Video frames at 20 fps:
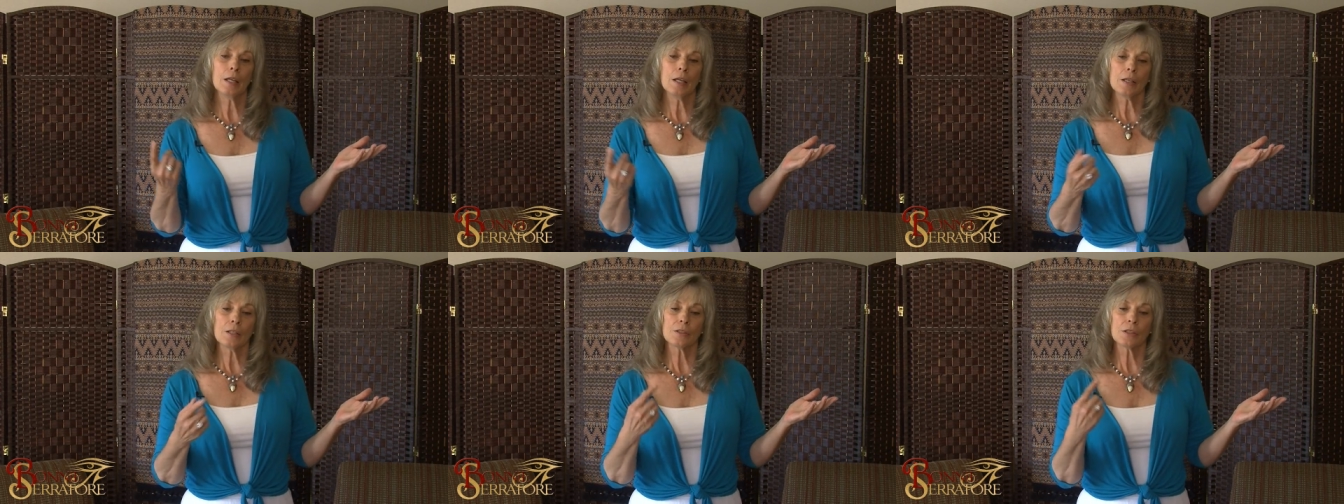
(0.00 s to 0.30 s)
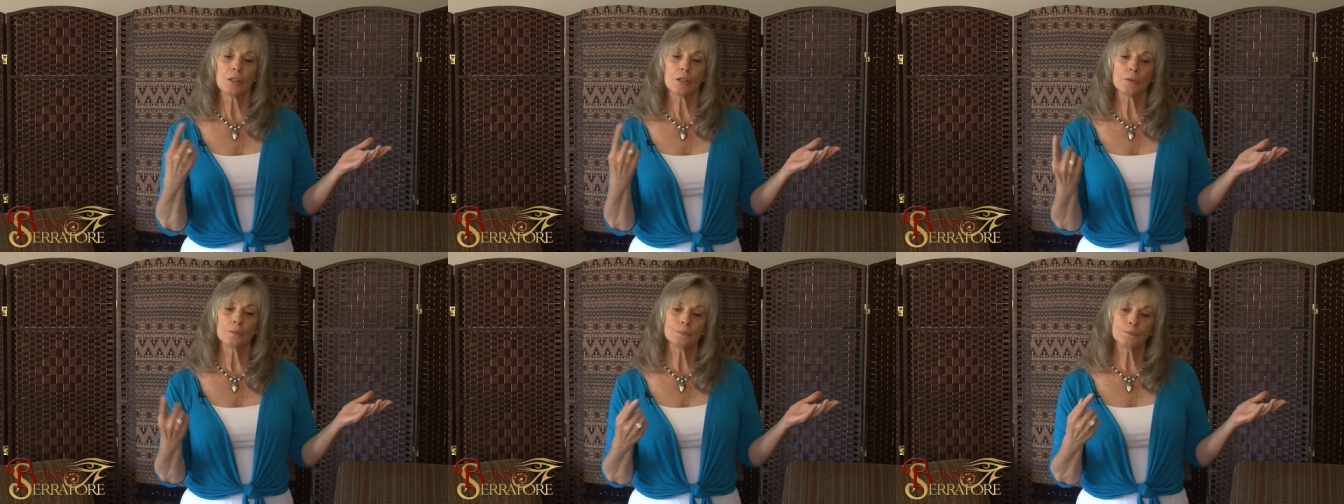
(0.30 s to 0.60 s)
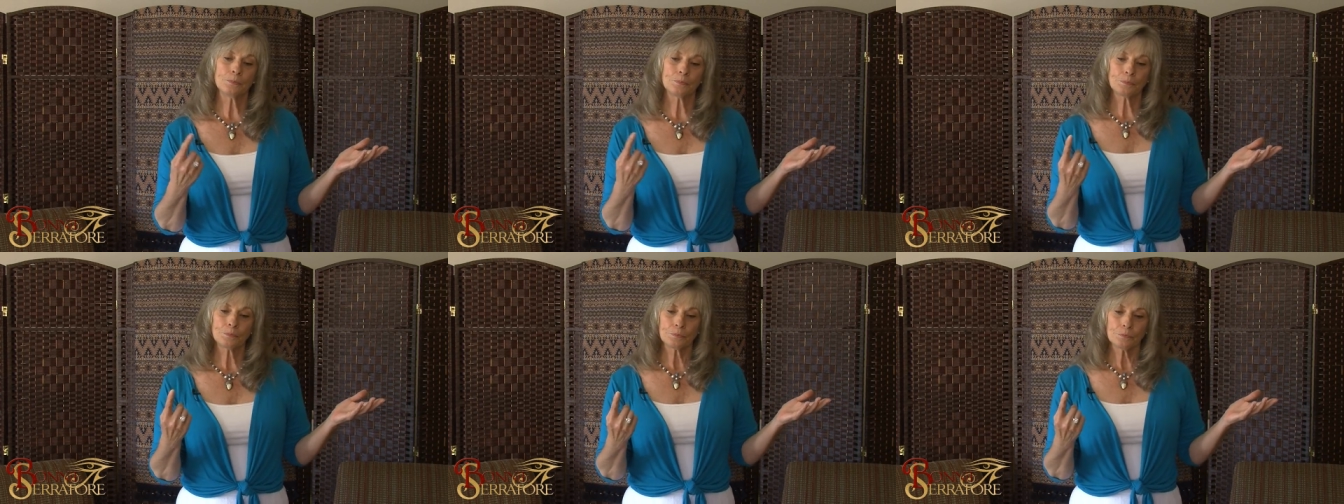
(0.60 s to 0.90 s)
So
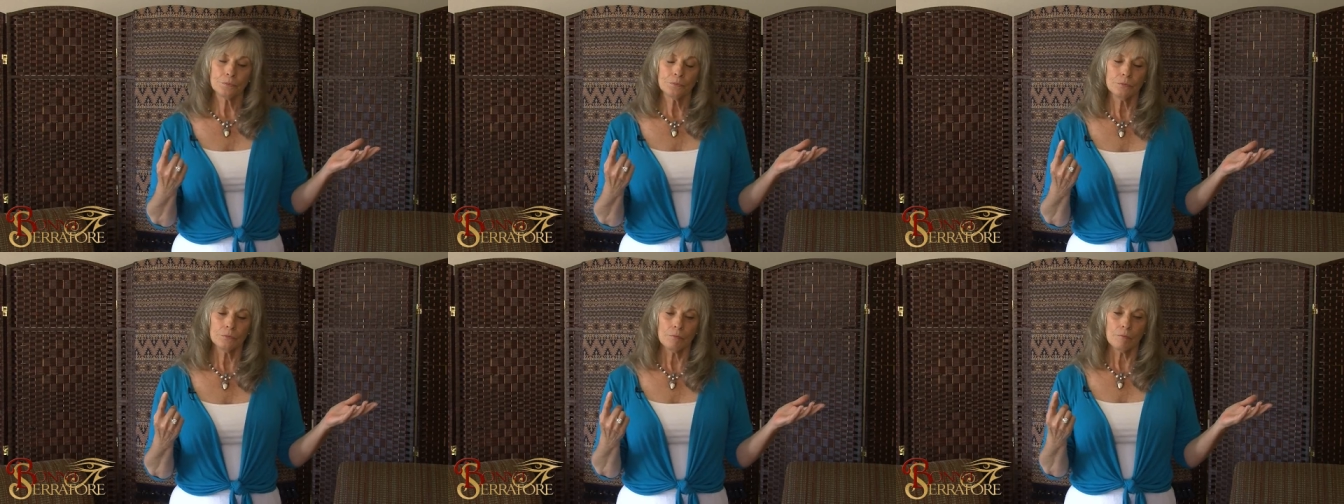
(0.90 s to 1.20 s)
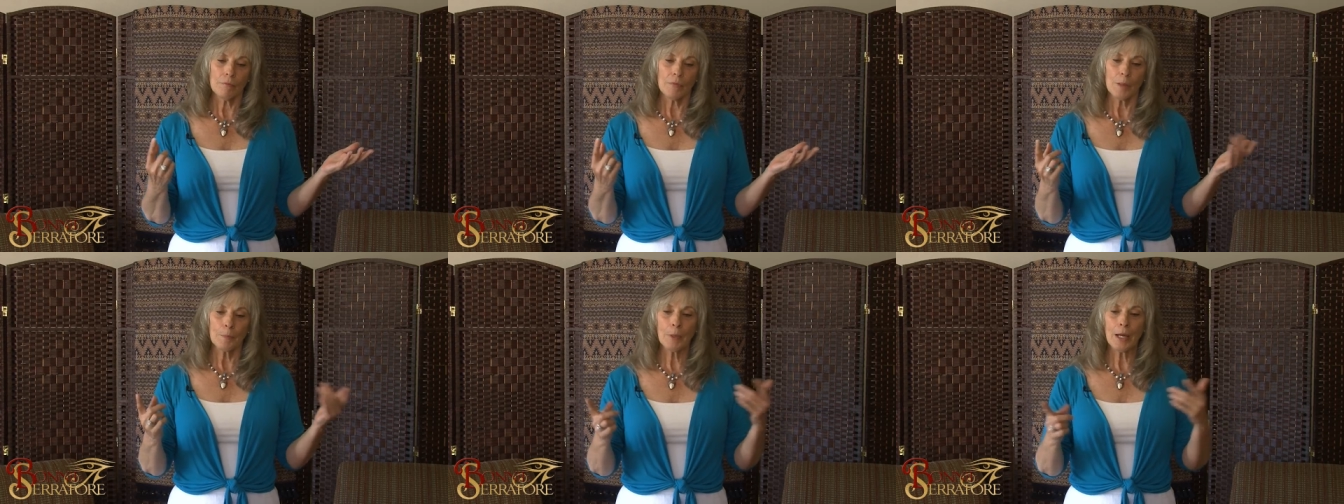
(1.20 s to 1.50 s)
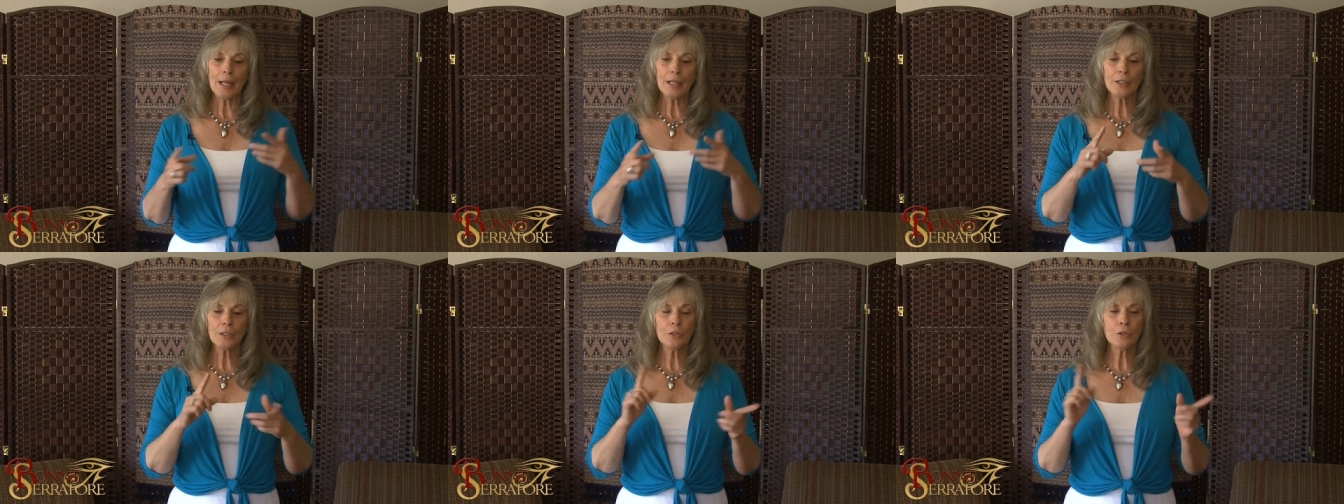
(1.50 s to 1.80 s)

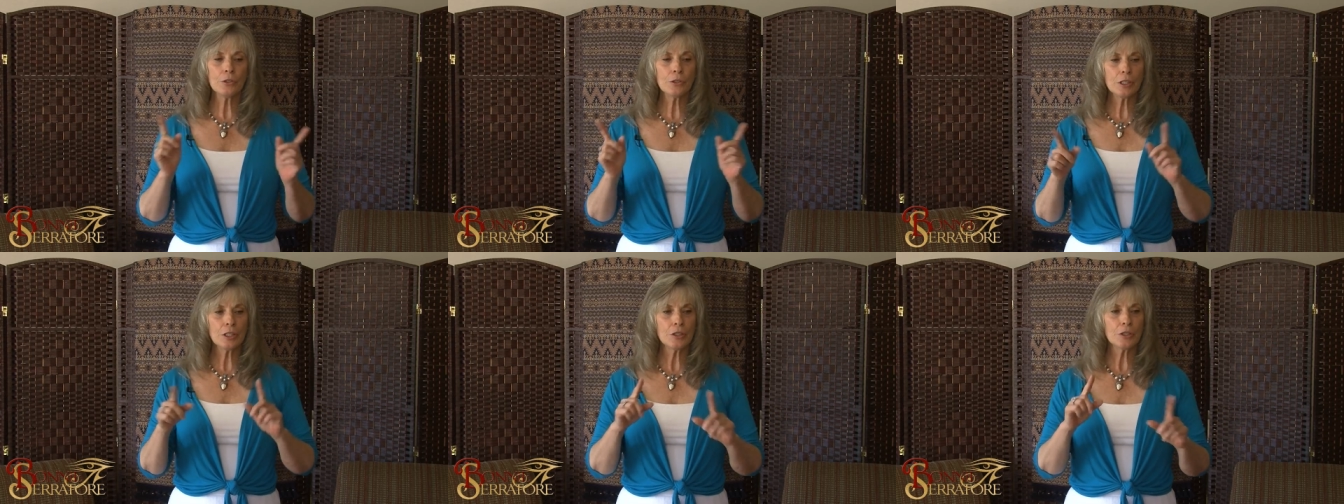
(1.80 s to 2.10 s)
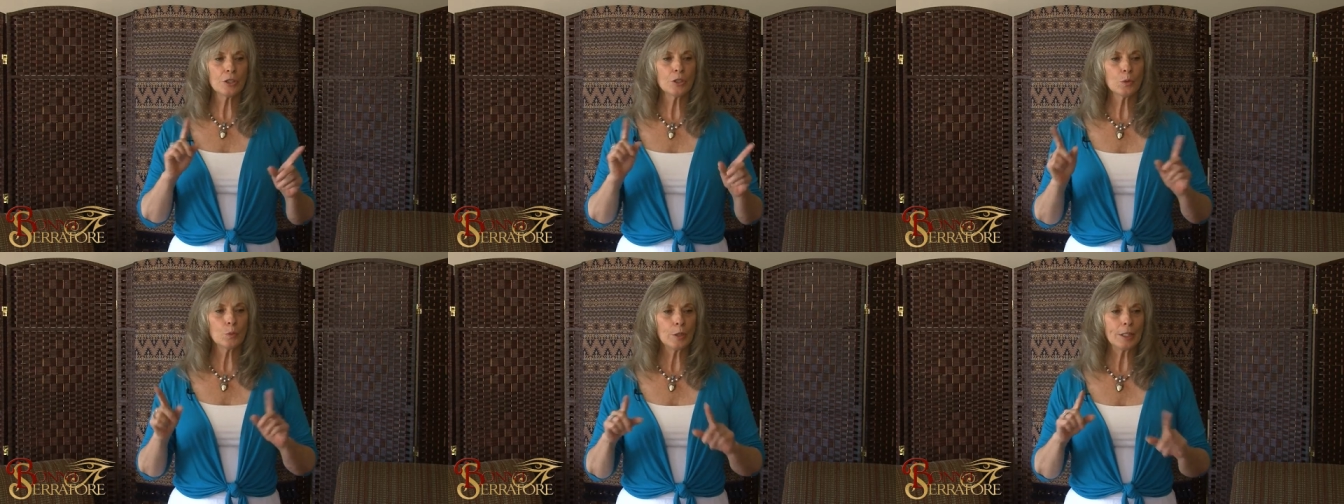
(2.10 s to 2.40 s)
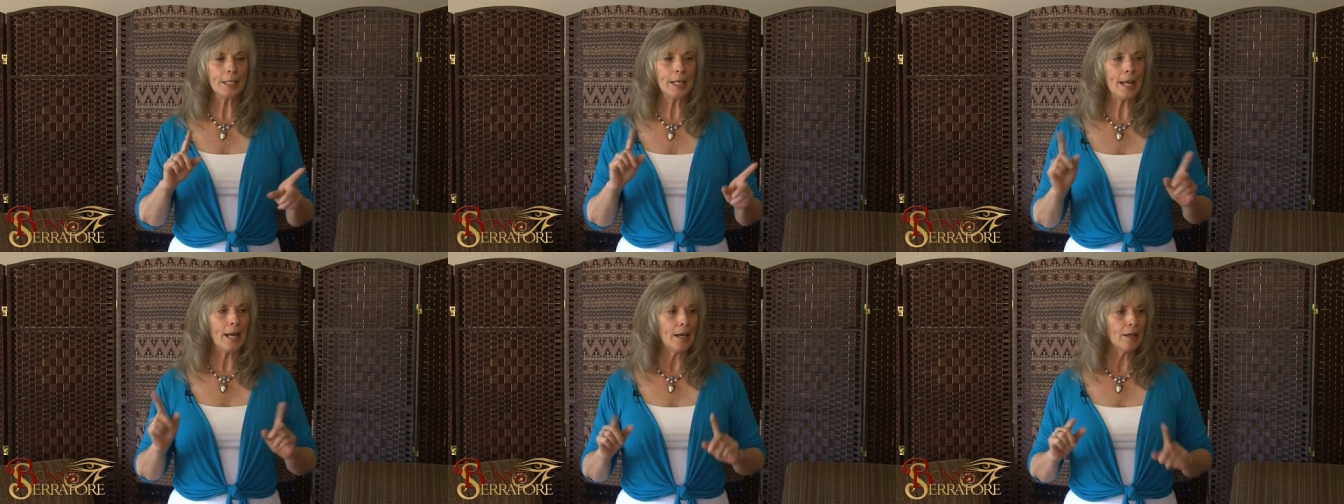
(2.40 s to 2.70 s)
by using your
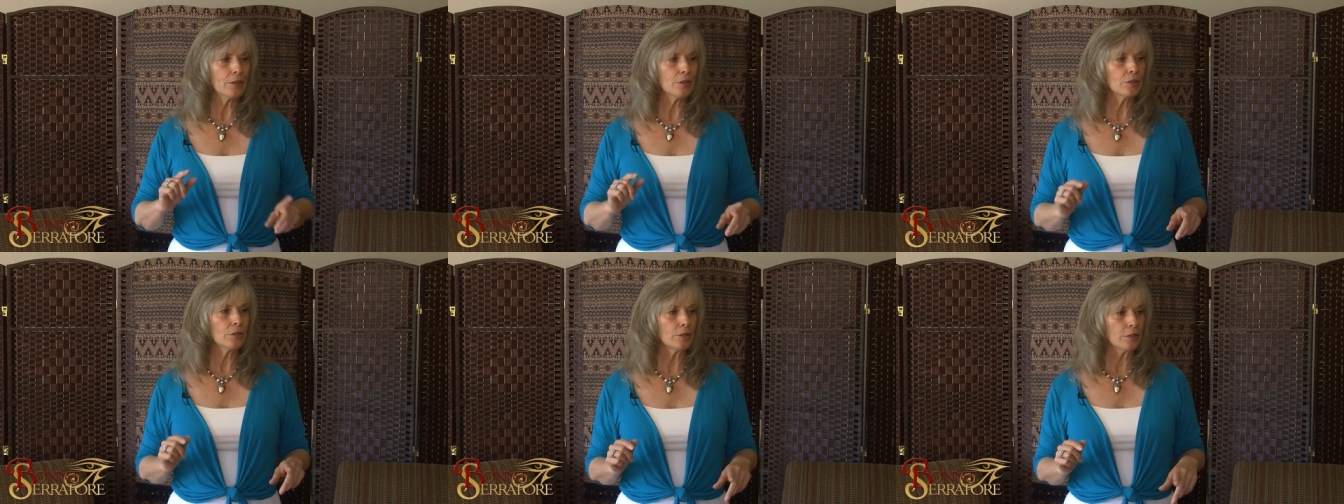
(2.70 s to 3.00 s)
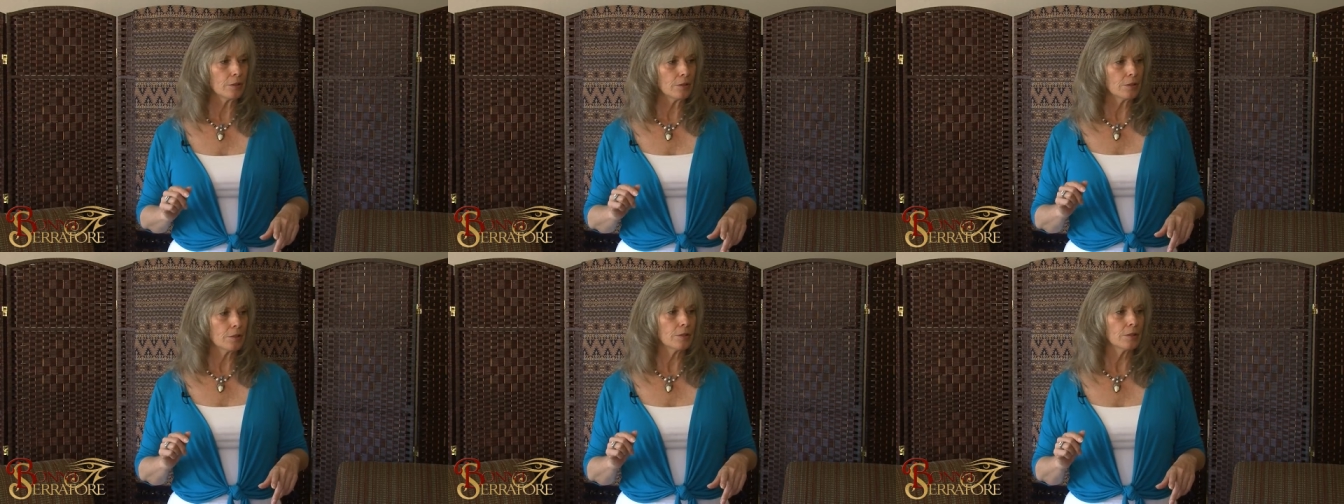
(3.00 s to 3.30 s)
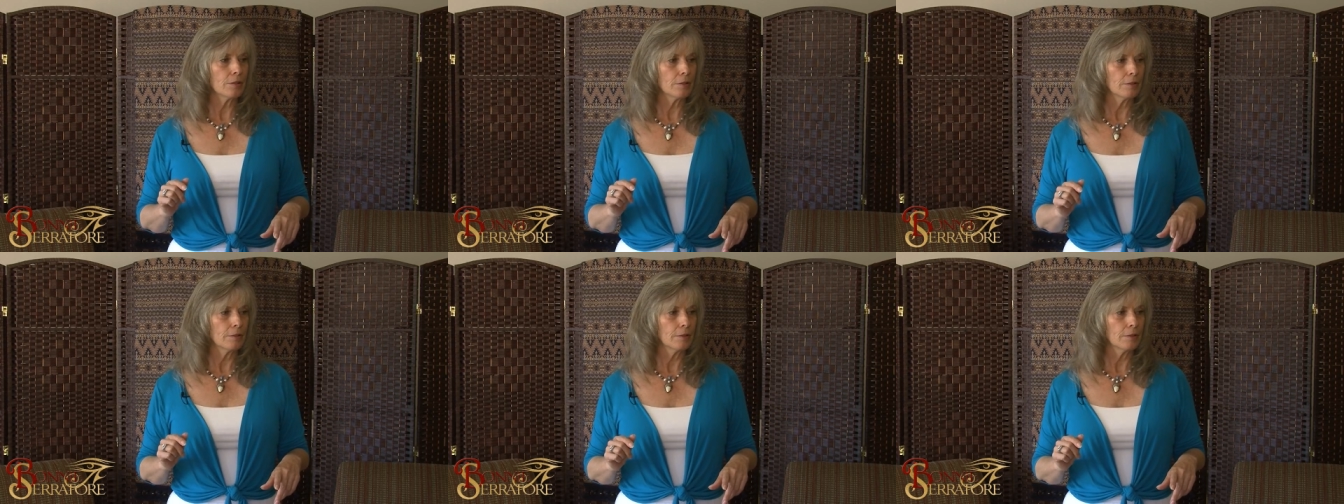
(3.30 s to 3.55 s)
reactions,